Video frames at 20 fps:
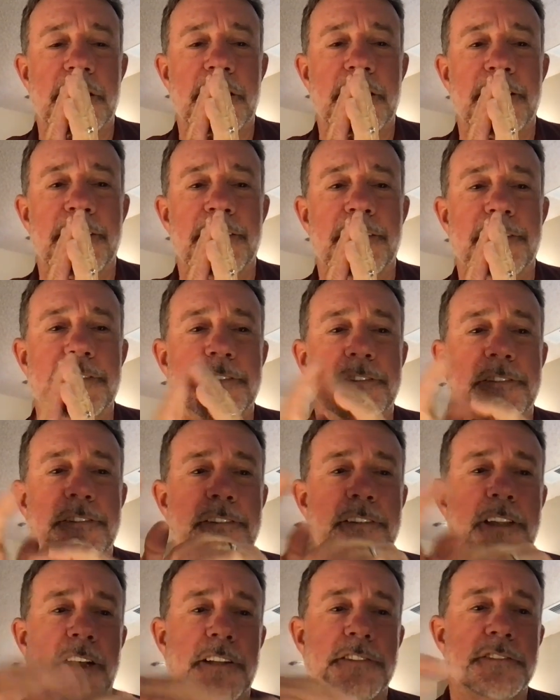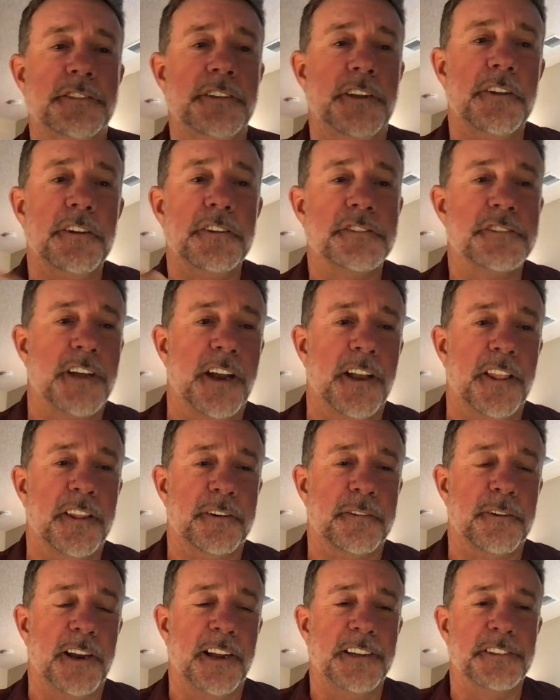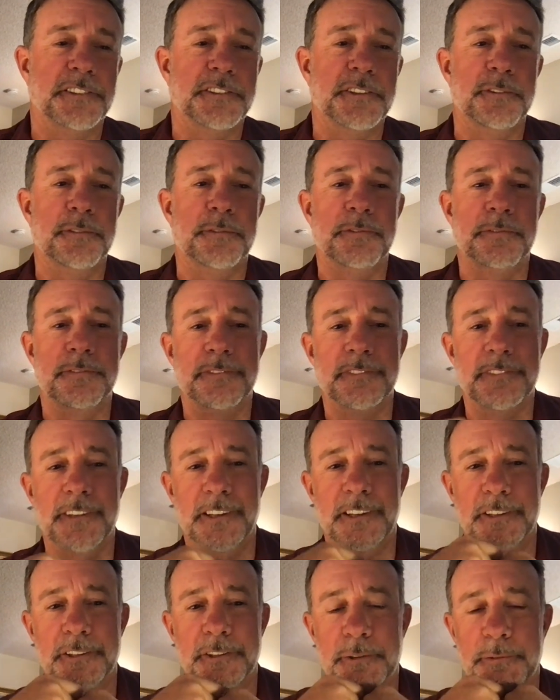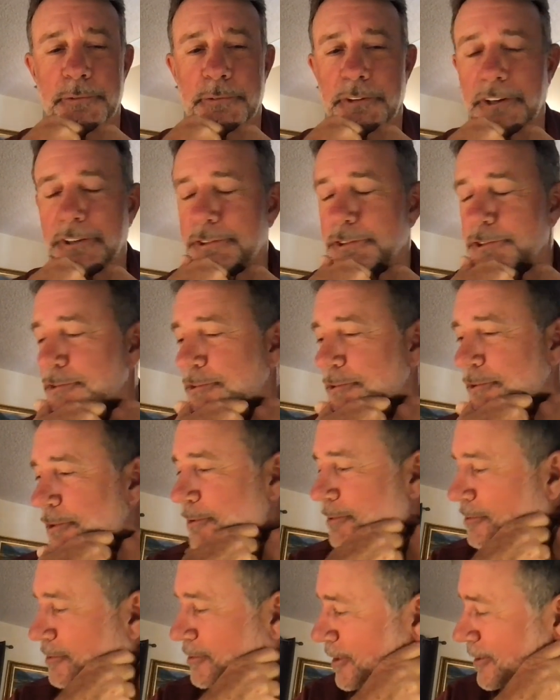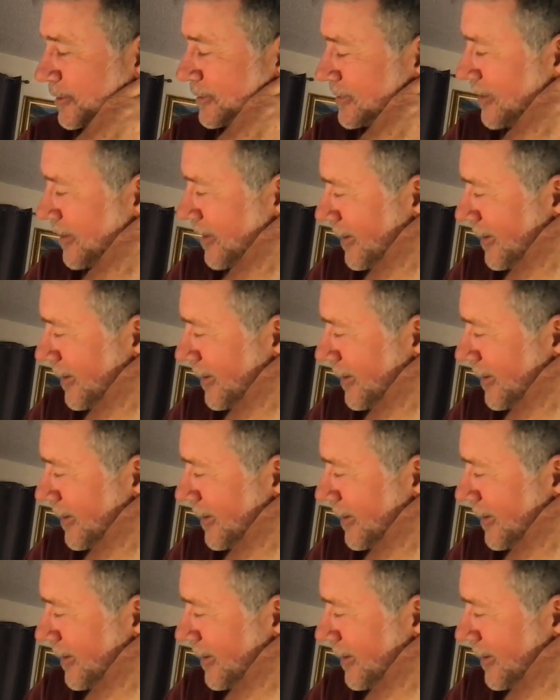And that's the other side of the grace of letting go of our control. So